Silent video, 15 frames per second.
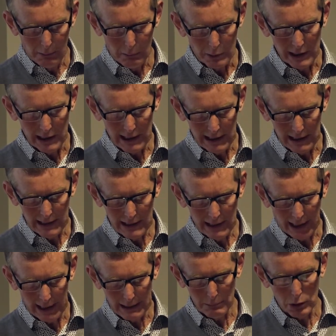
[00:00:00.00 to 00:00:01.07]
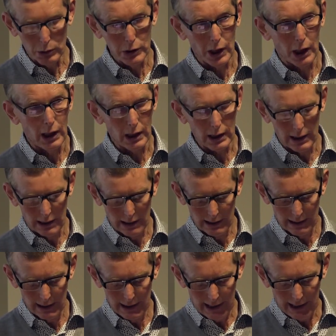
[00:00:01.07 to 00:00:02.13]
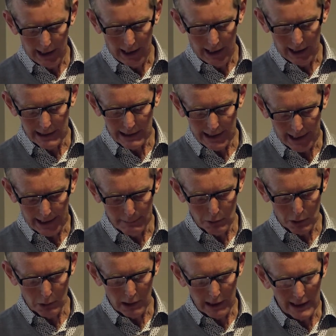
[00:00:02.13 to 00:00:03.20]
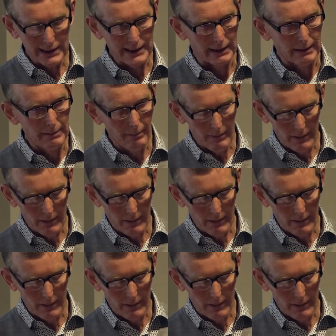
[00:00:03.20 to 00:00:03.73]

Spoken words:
We need time to talk and time to listen.